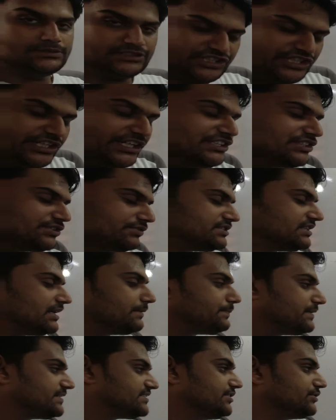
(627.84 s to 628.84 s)
genes which are
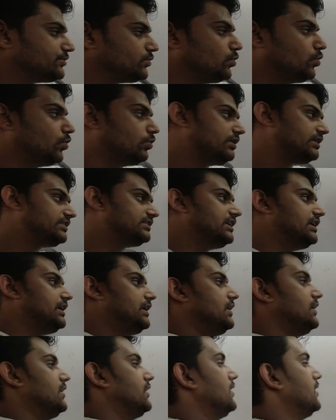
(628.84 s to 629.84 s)
present over the
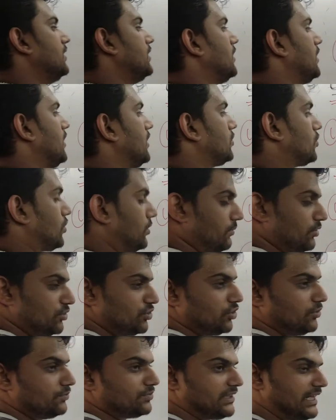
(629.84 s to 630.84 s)

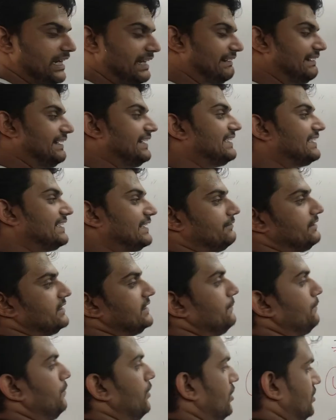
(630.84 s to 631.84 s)
chromosomes are linked with
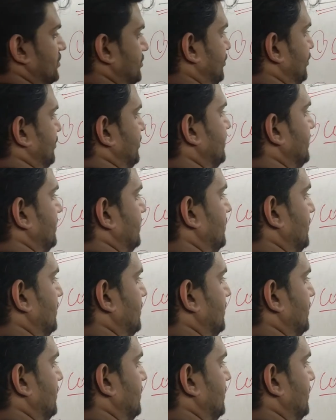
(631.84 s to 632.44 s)
the bonds.